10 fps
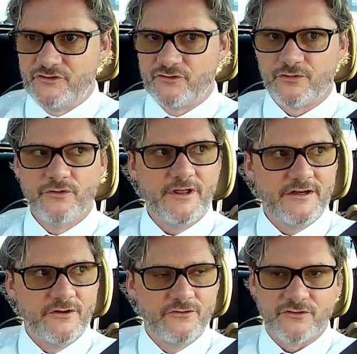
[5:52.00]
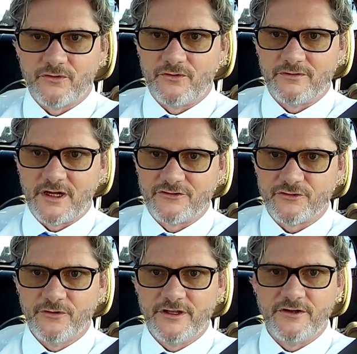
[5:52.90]
truly neutral
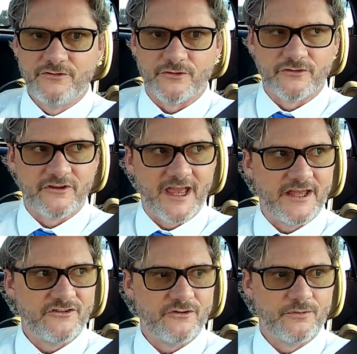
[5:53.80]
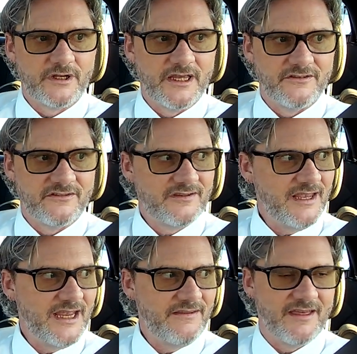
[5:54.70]
stance, you can
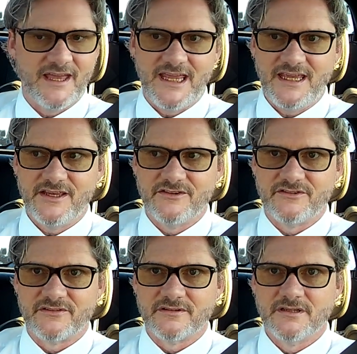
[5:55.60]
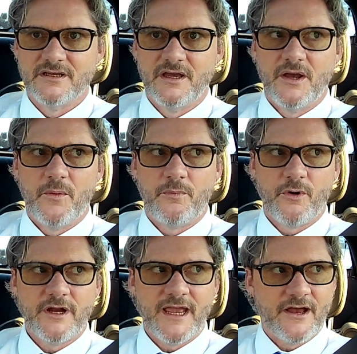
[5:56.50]
see that he is
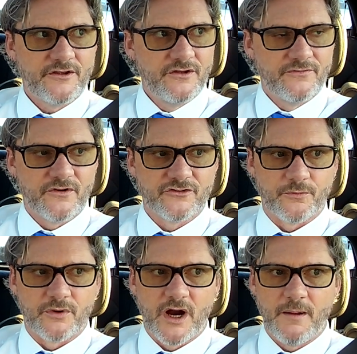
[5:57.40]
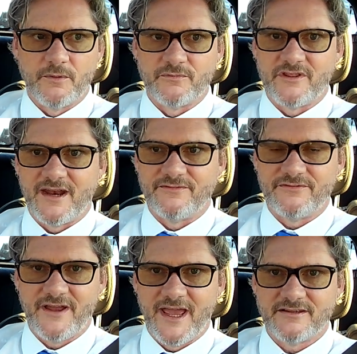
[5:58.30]
pointing out universal problems that
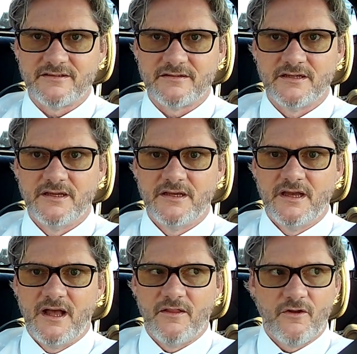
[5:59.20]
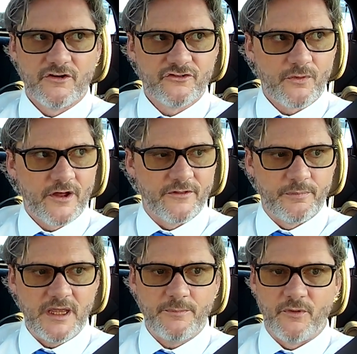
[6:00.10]
affect a large swath of
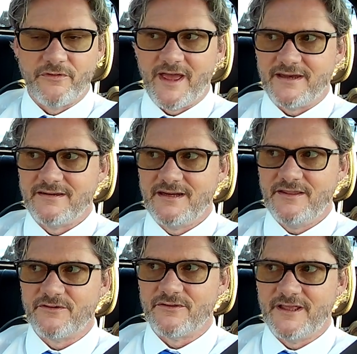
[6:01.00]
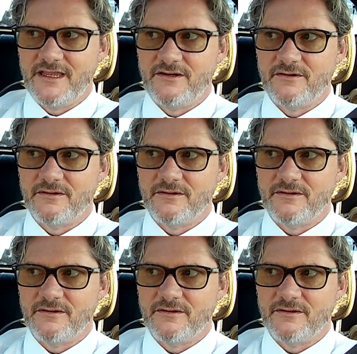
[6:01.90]
people that neither lean